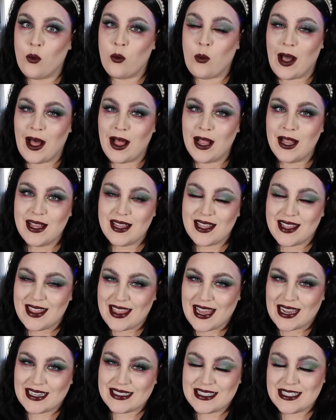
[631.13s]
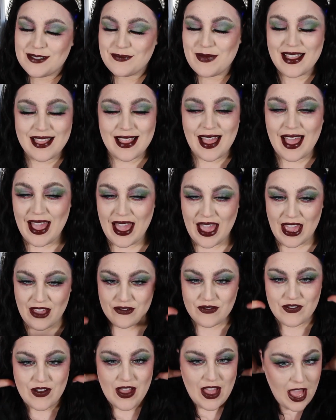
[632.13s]
well, that's my
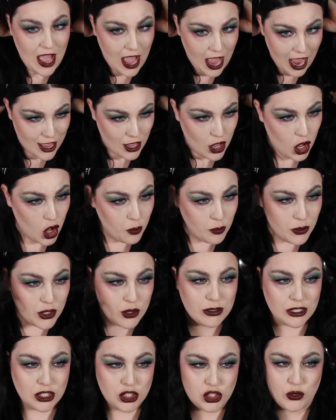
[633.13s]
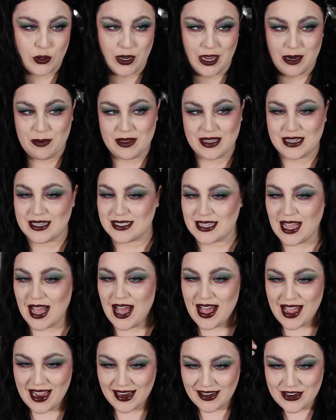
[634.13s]
life. I hope you enjoyed because
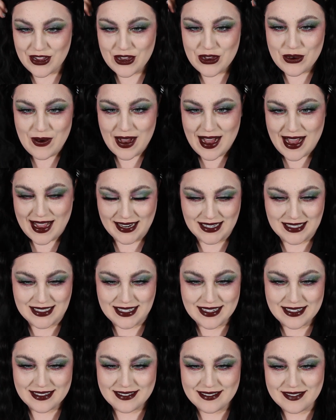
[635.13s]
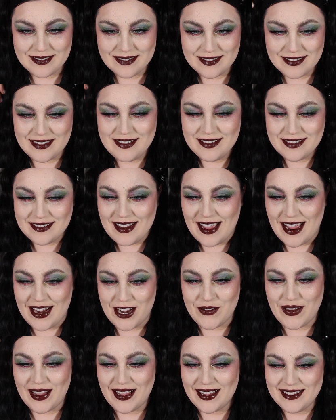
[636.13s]
I know I did.
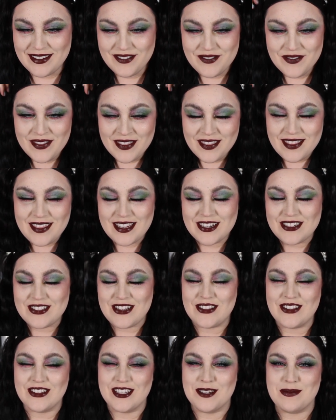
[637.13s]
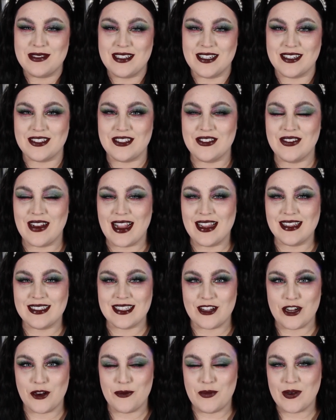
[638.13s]
Anyway, there's all the lipsticks, you guys.
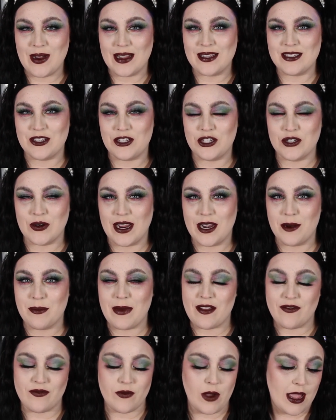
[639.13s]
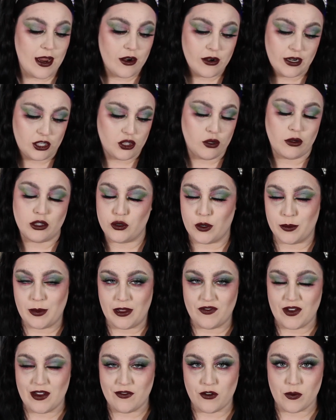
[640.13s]
I hope you guys enjoyed. I already told you what
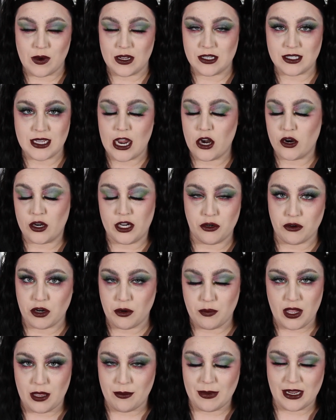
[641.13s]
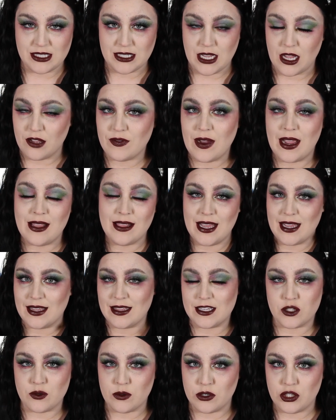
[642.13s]
my favorite was. I don't need to repeat myself. I like
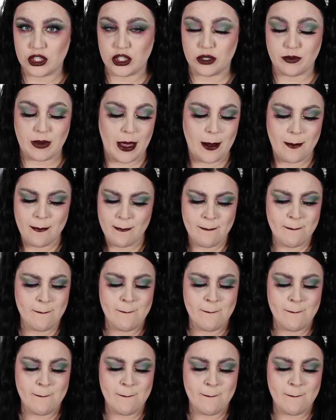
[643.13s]
this one too, but